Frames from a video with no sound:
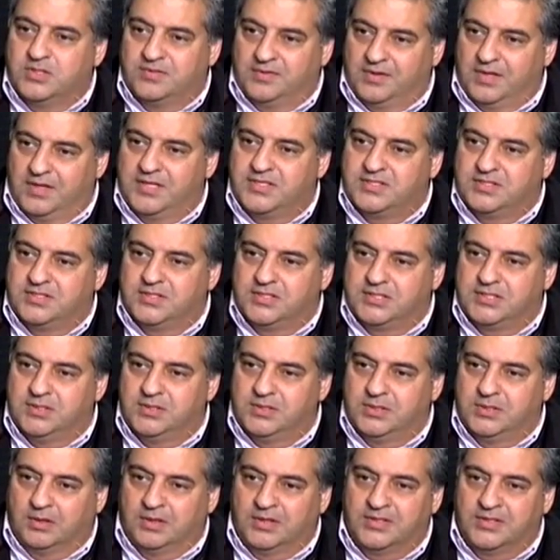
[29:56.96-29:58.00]
for less than
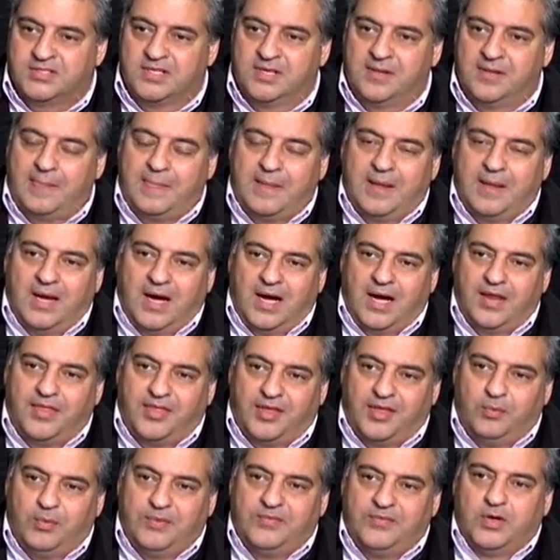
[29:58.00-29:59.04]
$2. I
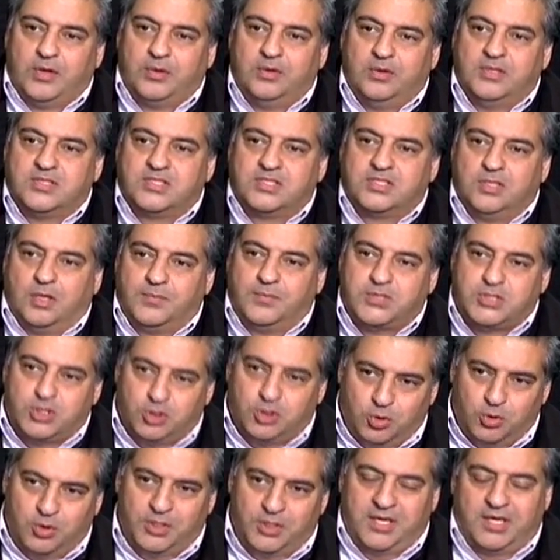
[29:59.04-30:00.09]
think we've got to stop
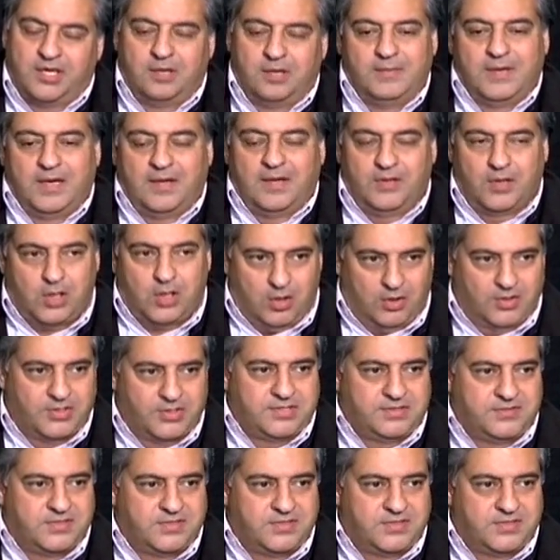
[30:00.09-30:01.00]
talking about the cost of